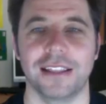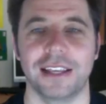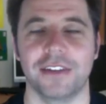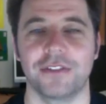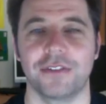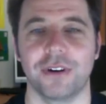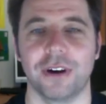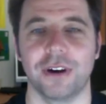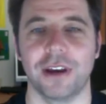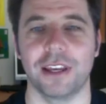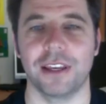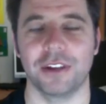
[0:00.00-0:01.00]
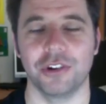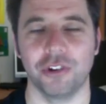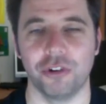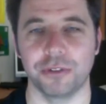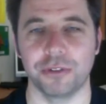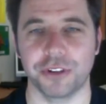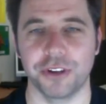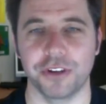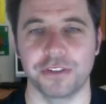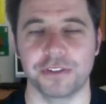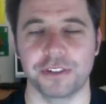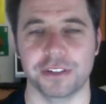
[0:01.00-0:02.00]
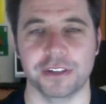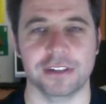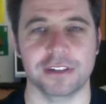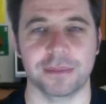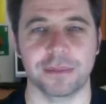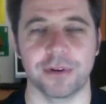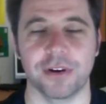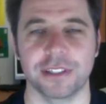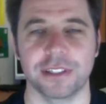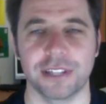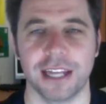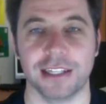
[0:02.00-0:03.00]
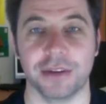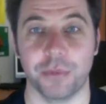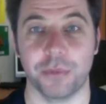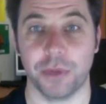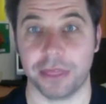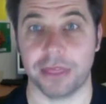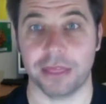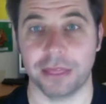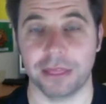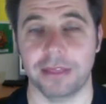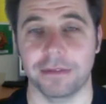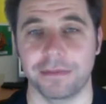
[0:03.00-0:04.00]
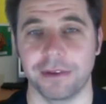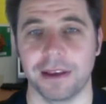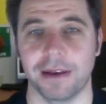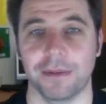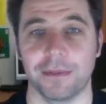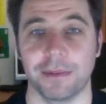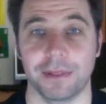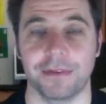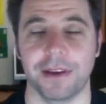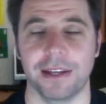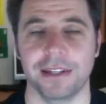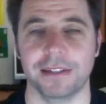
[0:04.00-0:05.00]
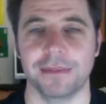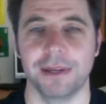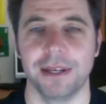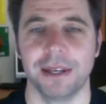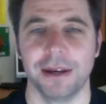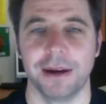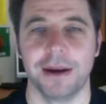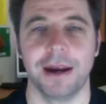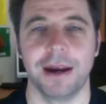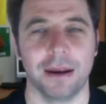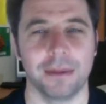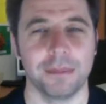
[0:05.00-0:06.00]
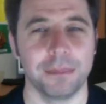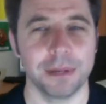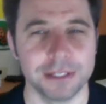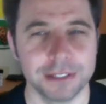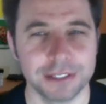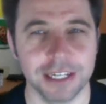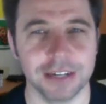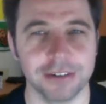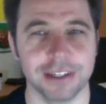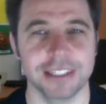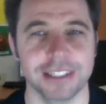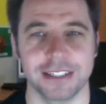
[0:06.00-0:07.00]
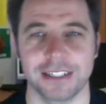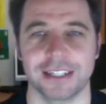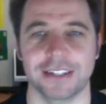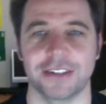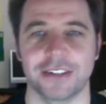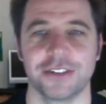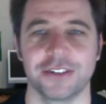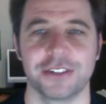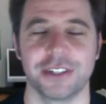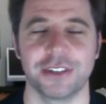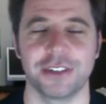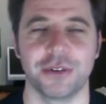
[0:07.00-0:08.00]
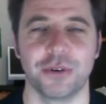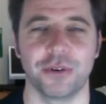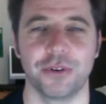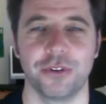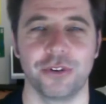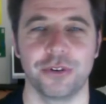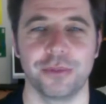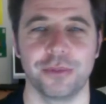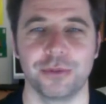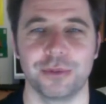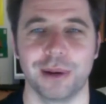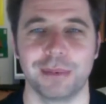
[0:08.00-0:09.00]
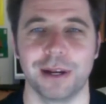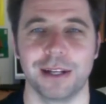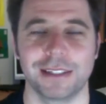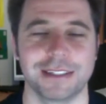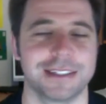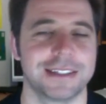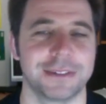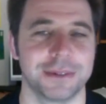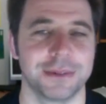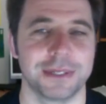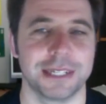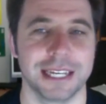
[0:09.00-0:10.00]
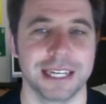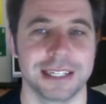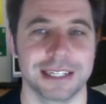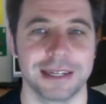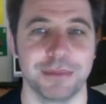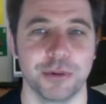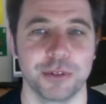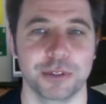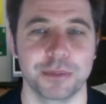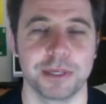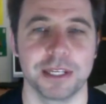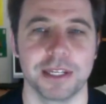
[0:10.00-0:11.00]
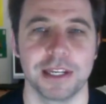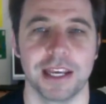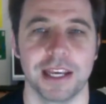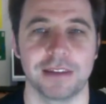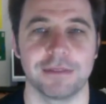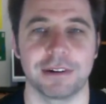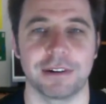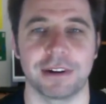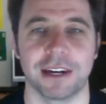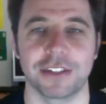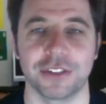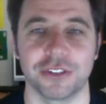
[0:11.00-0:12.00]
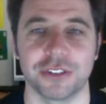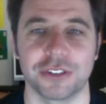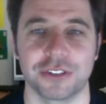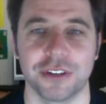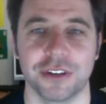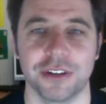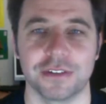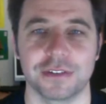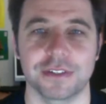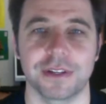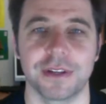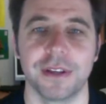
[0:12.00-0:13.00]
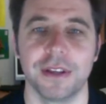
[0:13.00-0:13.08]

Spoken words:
yeah, try your normal serves just as a surprise tactic with the Phantom, but generally stick to using your normal rubber to get a more spin and variation on your serves.